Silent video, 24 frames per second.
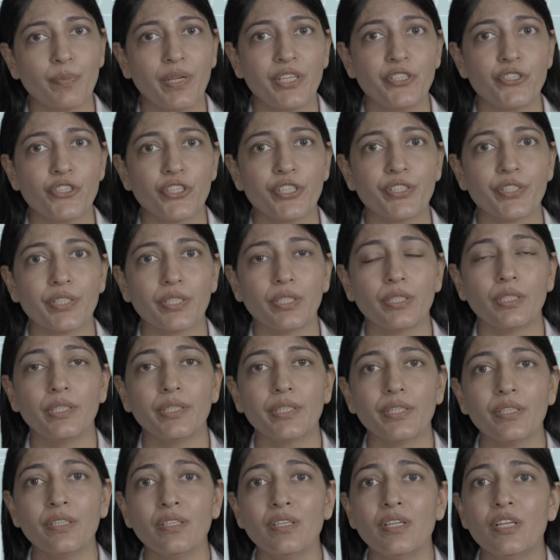mentioned
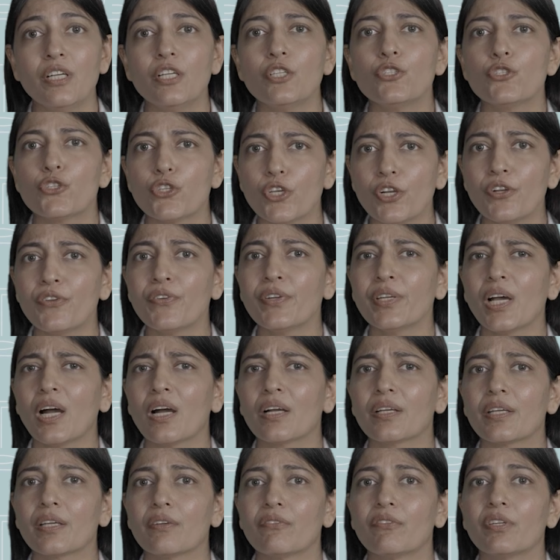earlier, children are
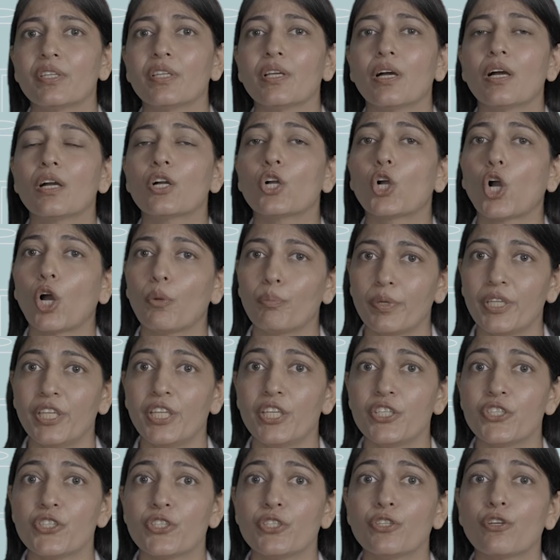given a
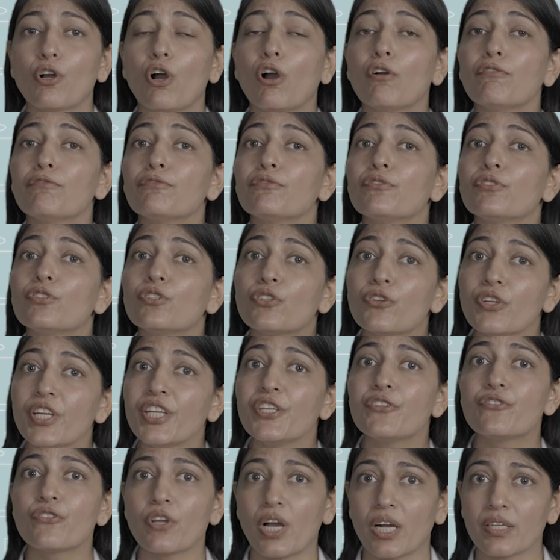combination of 3
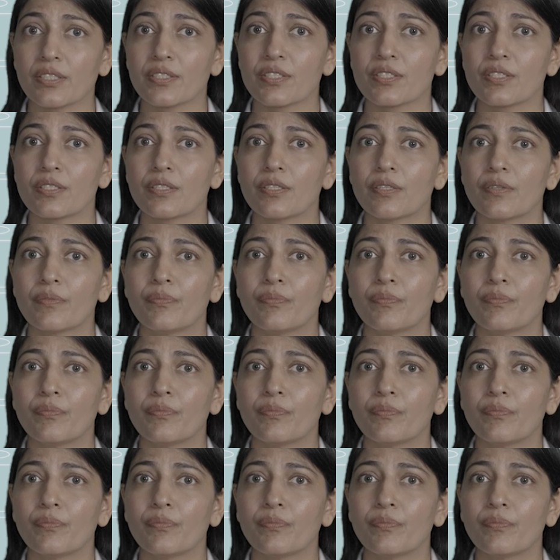drugs.